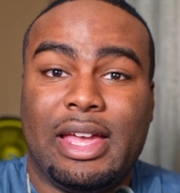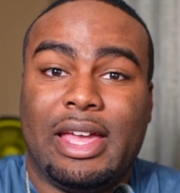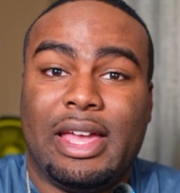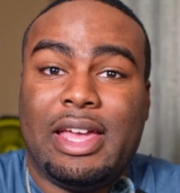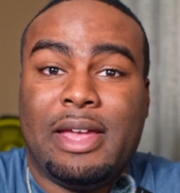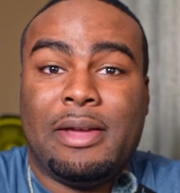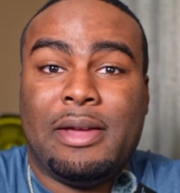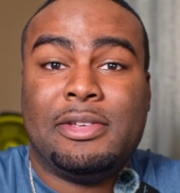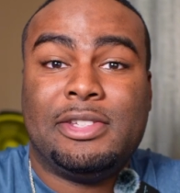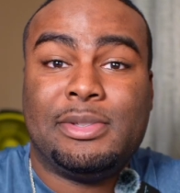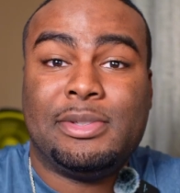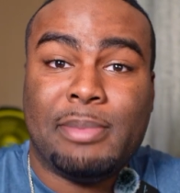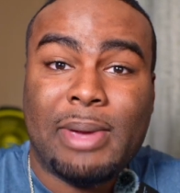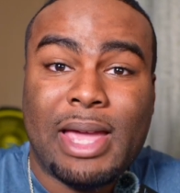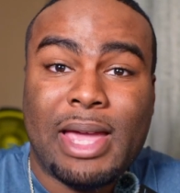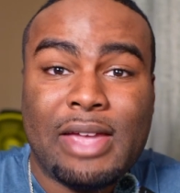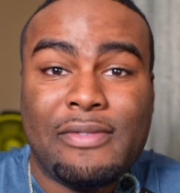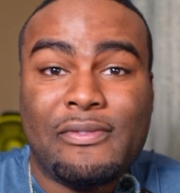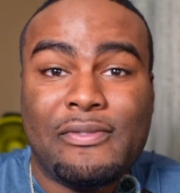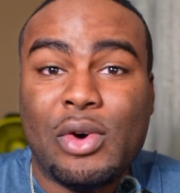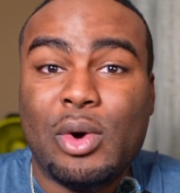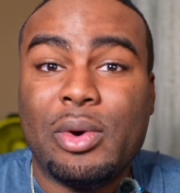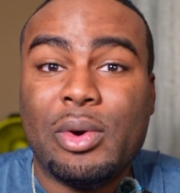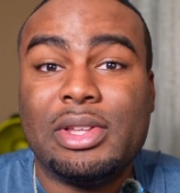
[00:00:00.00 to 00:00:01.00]
its main
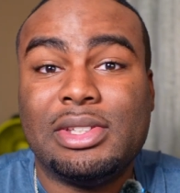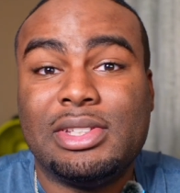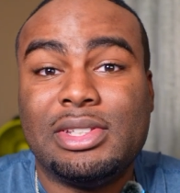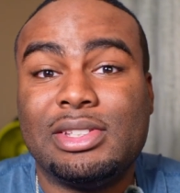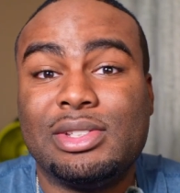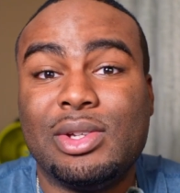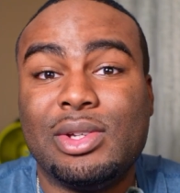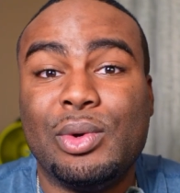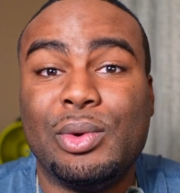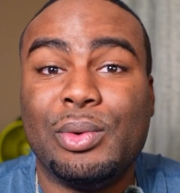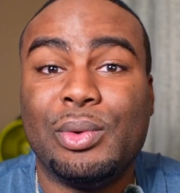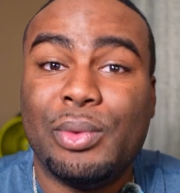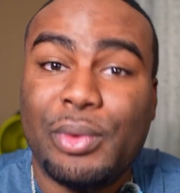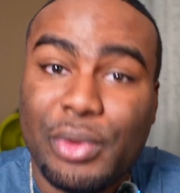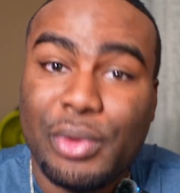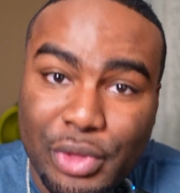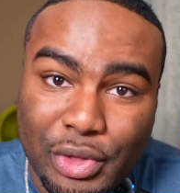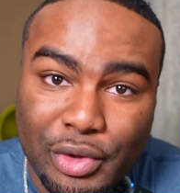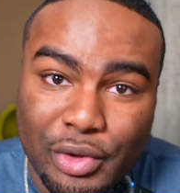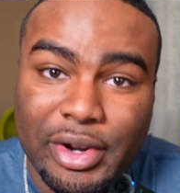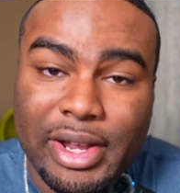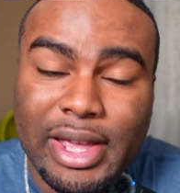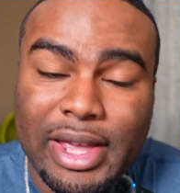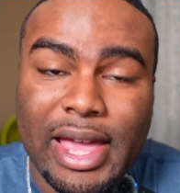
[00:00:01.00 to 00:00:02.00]
focus is on
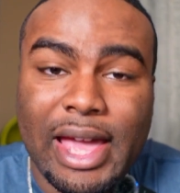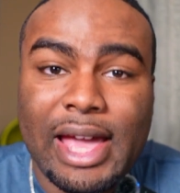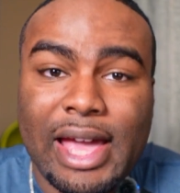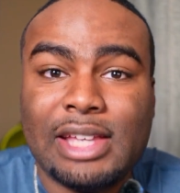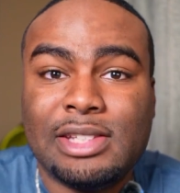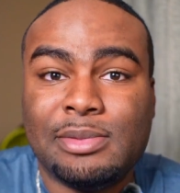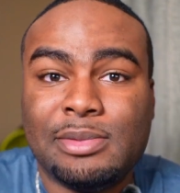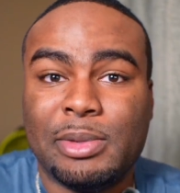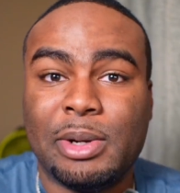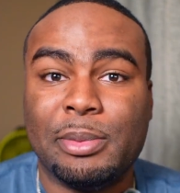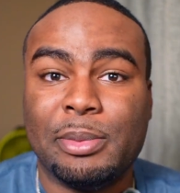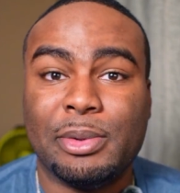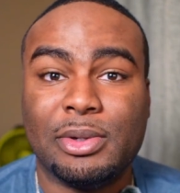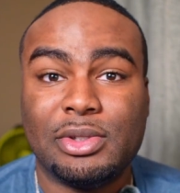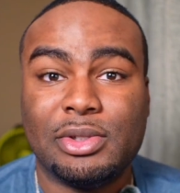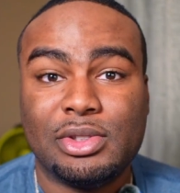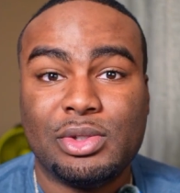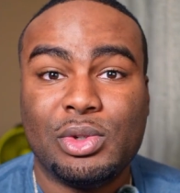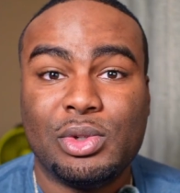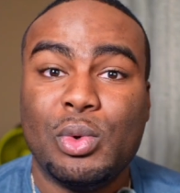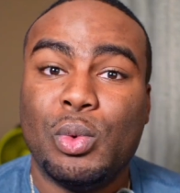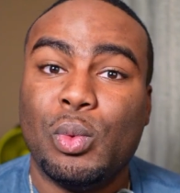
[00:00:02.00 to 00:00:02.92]
3 cast members.